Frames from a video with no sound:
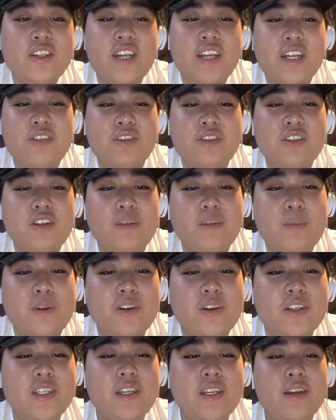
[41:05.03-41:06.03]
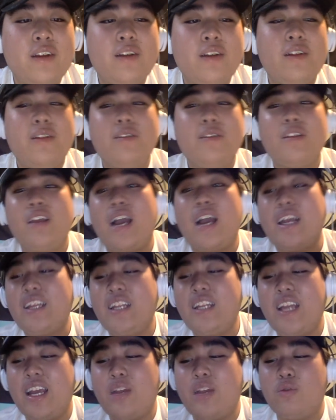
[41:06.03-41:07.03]
Angeles Clippers. I
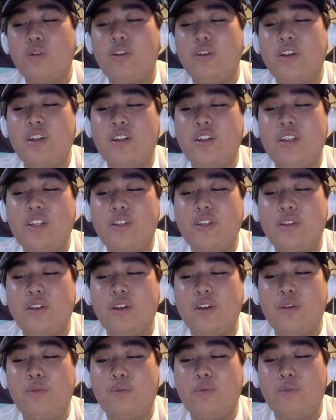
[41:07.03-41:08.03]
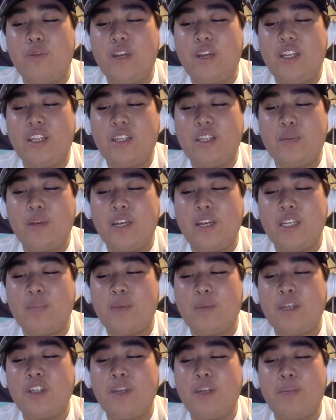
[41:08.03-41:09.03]
think they had a really good week this week,
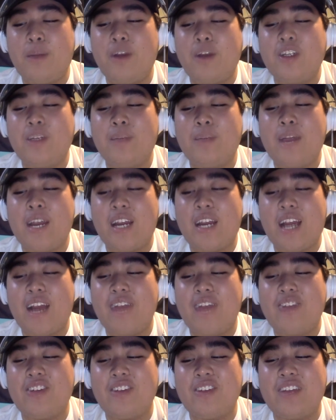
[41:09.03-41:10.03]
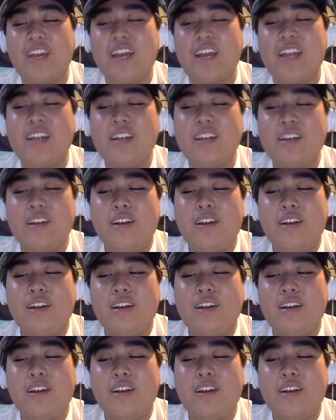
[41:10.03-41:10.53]
especially bouncing back after that